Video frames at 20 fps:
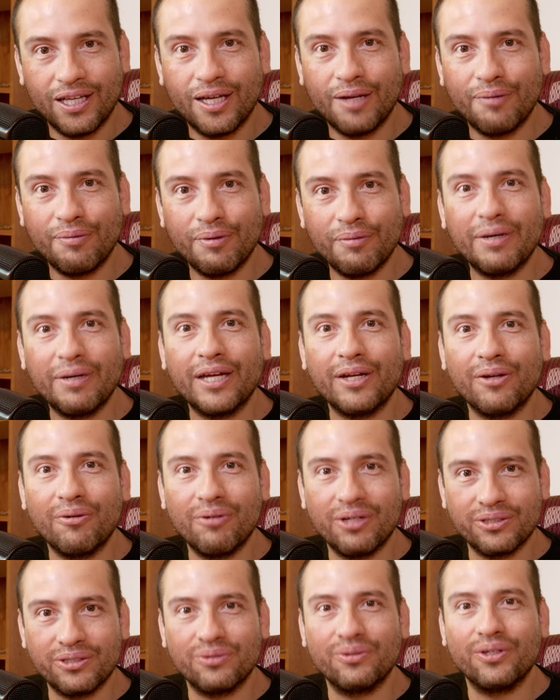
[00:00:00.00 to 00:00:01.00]
everybody
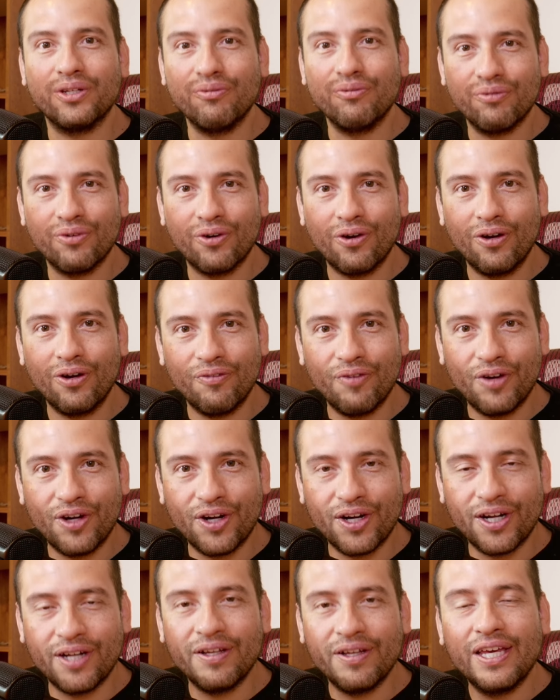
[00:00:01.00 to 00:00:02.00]
was rooting for
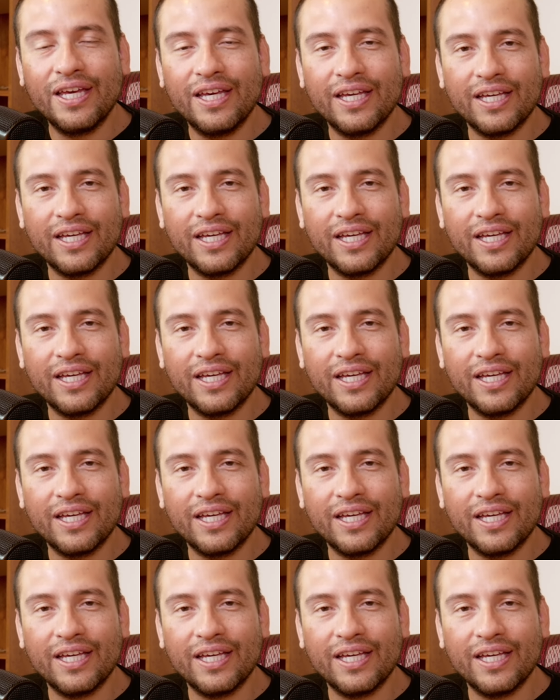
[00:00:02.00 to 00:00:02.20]
Oliveira.